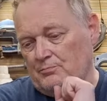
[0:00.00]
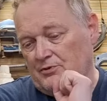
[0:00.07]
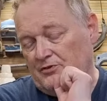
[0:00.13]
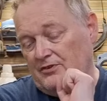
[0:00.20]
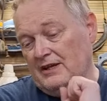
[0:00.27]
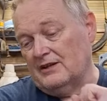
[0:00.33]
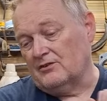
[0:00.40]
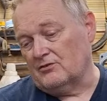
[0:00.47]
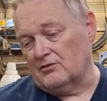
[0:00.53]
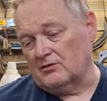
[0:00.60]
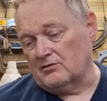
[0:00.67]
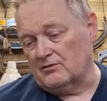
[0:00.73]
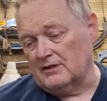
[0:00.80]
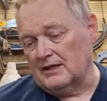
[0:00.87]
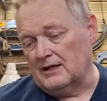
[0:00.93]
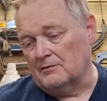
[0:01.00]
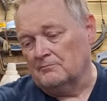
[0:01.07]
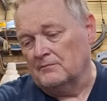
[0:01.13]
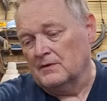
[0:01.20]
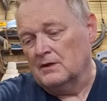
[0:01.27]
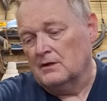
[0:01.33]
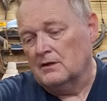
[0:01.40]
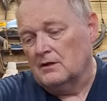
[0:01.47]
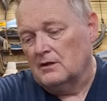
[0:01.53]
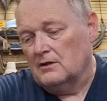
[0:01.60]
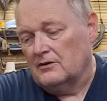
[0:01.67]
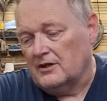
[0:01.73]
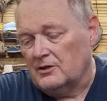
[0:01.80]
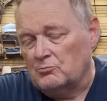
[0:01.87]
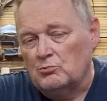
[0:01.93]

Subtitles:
Pretensis. Now they